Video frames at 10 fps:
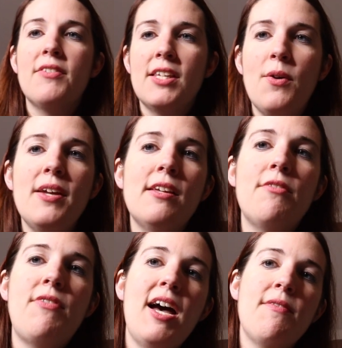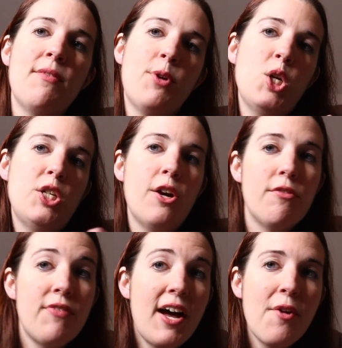Because I know I said 5 and I've already
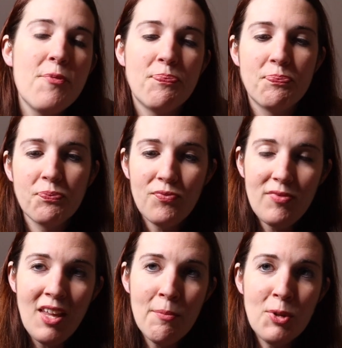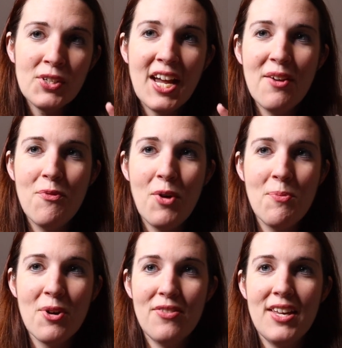shared 5. But there's kind of one
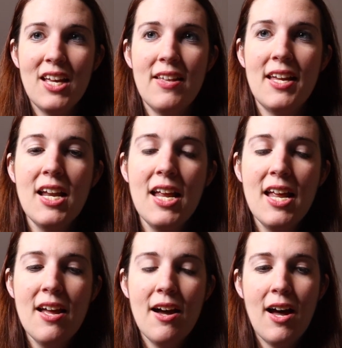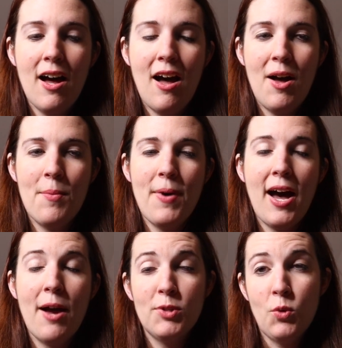more thing that
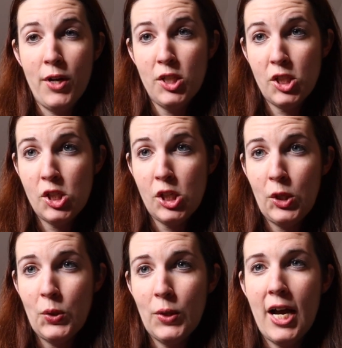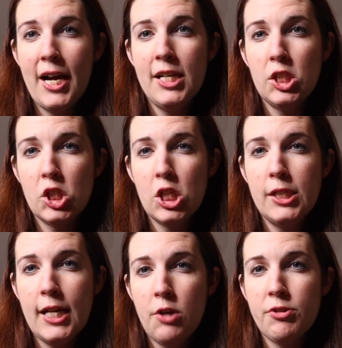I was going to do, kind of
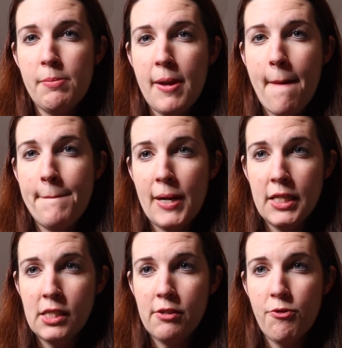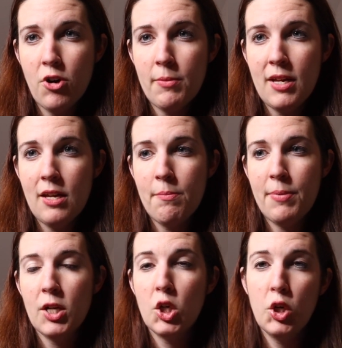turned out to be a bust for me,
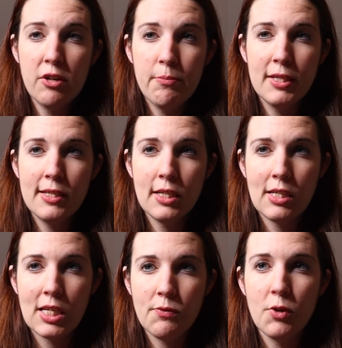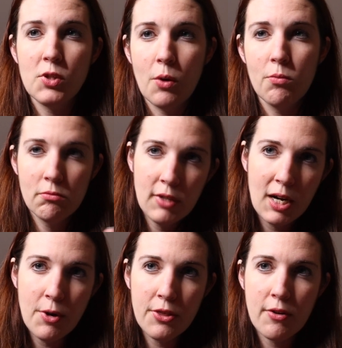but it could have been successful. So kind
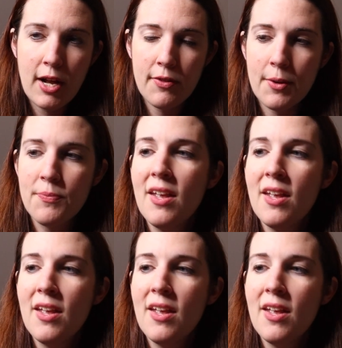of want to throw it out there.